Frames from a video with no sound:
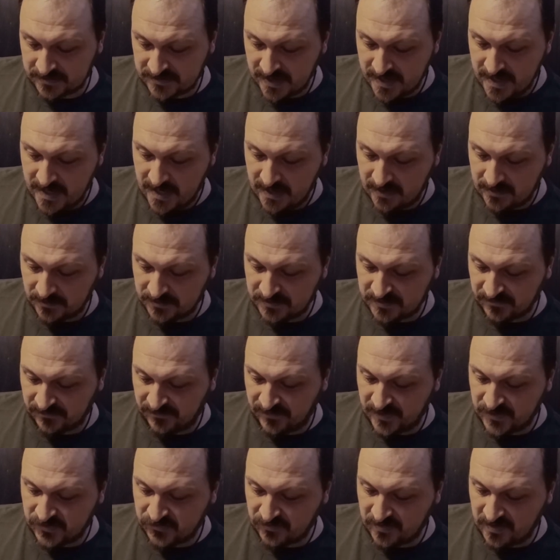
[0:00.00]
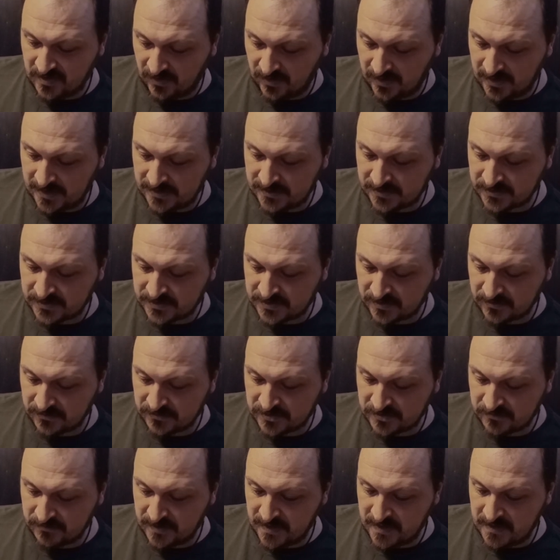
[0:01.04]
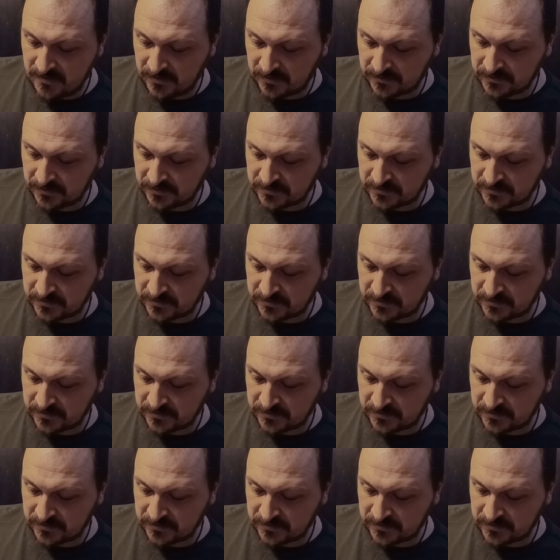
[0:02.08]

Includes a featurette Highlander 2 to be or not